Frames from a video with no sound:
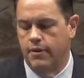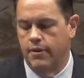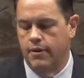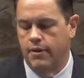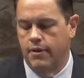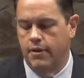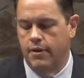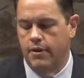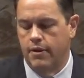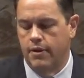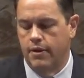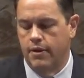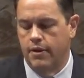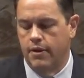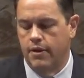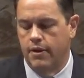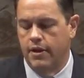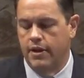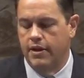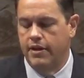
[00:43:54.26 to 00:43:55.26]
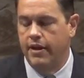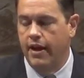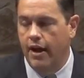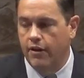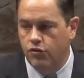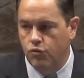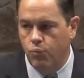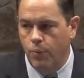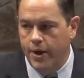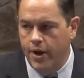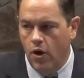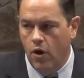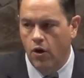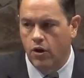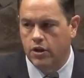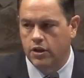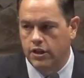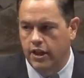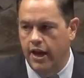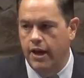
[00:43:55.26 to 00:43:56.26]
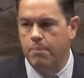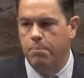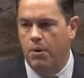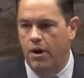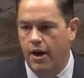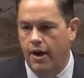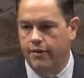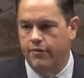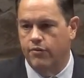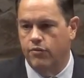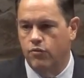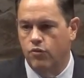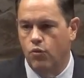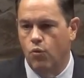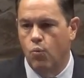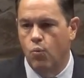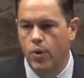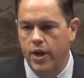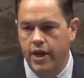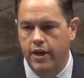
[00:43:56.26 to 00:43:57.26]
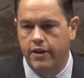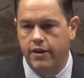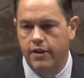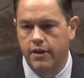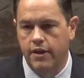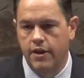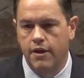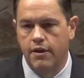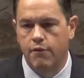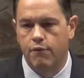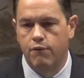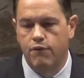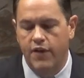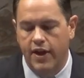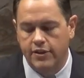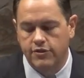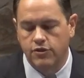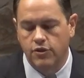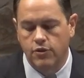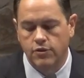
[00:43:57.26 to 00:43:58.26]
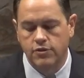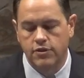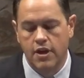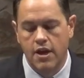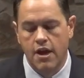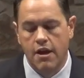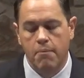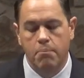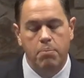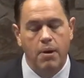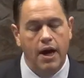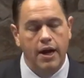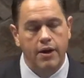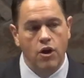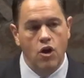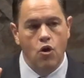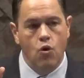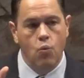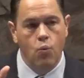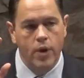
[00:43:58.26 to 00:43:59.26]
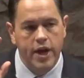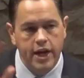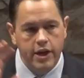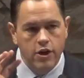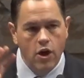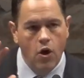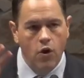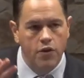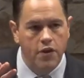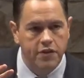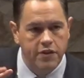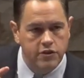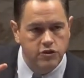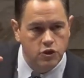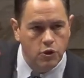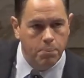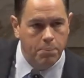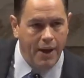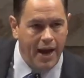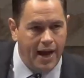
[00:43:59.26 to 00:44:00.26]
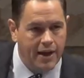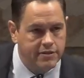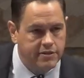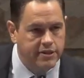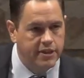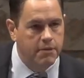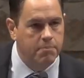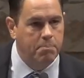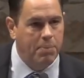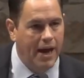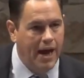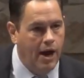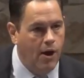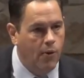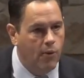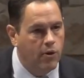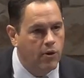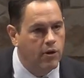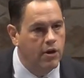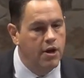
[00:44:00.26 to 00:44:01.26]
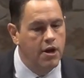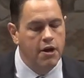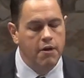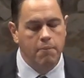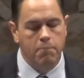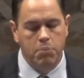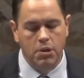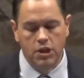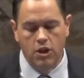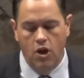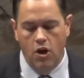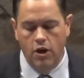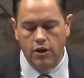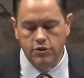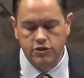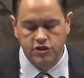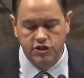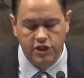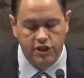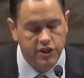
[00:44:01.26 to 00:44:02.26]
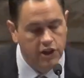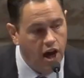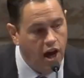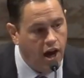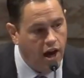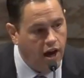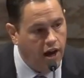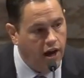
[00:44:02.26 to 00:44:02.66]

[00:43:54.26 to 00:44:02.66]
Yes, we are clay pots, weak vessels, but we know that the surpassing power belongs to God and not to us.